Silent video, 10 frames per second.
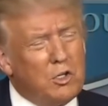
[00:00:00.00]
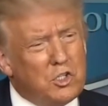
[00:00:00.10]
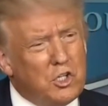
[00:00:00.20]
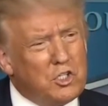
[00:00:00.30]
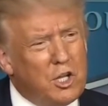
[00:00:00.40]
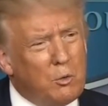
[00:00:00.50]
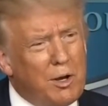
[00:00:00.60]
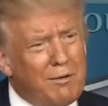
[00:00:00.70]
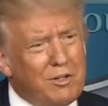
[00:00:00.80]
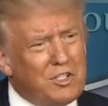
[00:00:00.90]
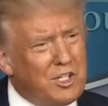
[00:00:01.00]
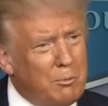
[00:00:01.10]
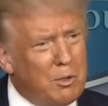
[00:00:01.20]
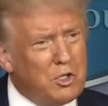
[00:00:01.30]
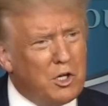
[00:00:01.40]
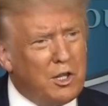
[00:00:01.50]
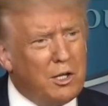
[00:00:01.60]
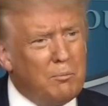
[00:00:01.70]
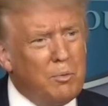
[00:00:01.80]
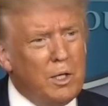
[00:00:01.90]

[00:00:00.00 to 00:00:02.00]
and since then we haven't seen much of them.